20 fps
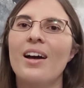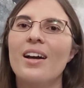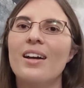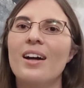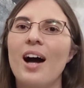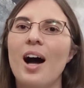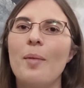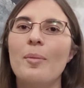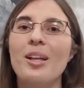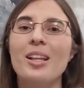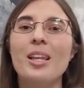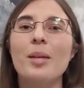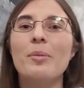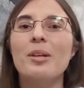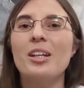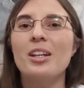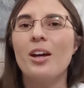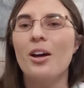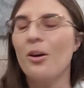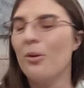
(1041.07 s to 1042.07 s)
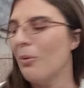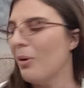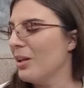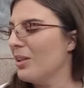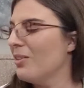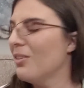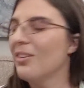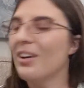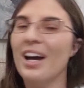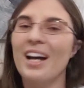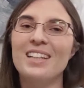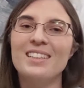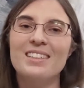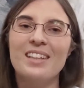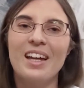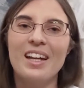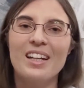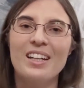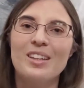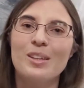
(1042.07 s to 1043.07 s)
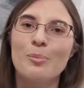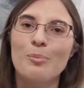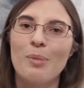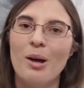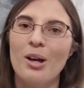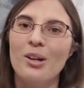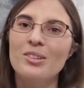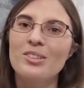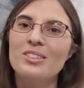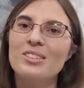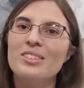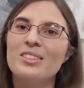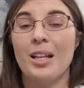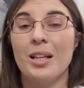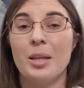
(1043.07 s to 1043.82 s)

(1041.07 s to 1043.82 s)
Comment, let me know what you guys like the most.